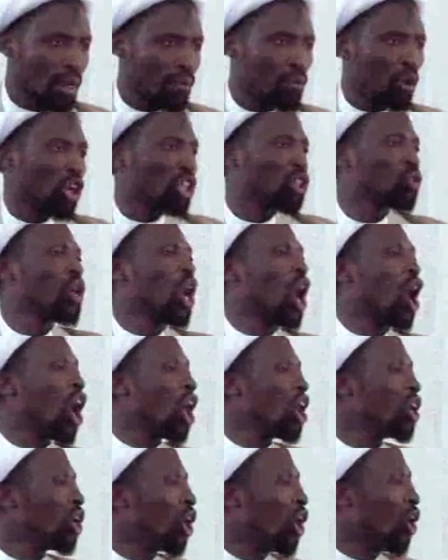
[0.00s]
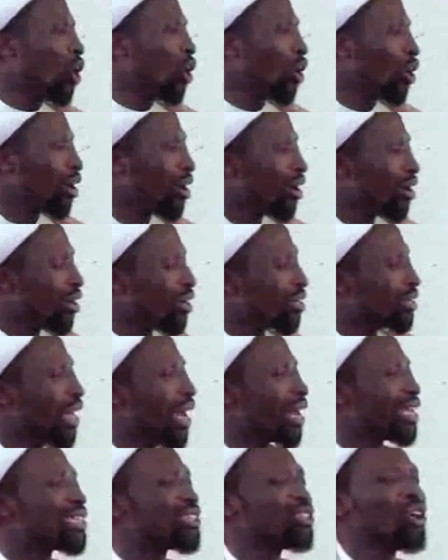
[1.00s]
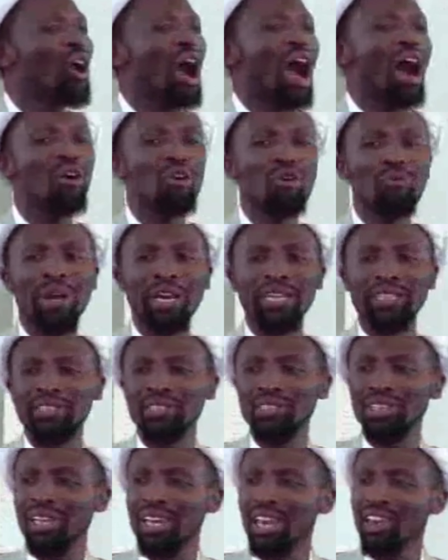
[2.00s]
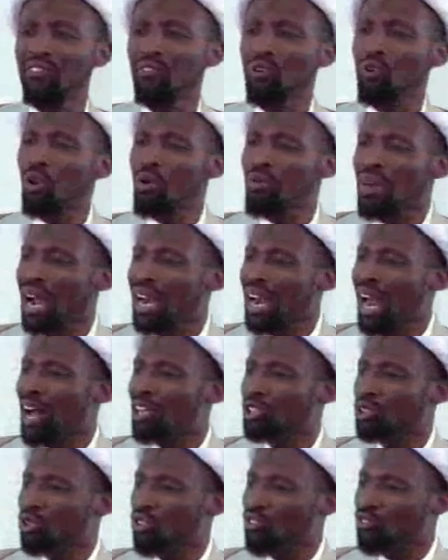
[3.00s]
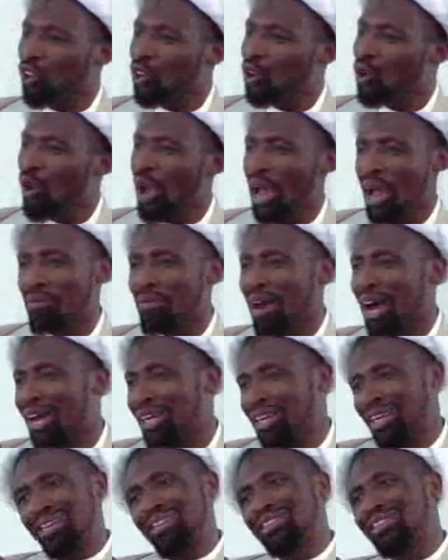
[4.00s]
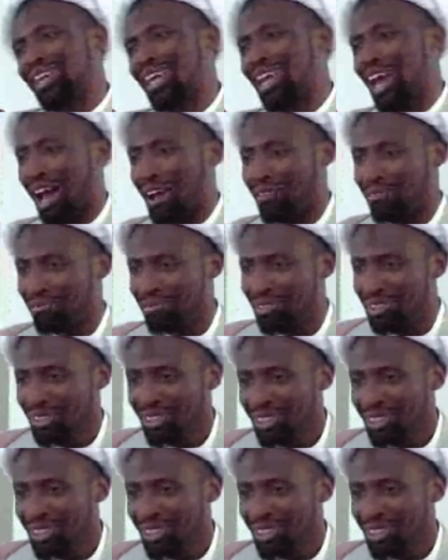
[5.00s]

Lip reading: Because we all know there is no argument if a woman has to follow a man in Salah.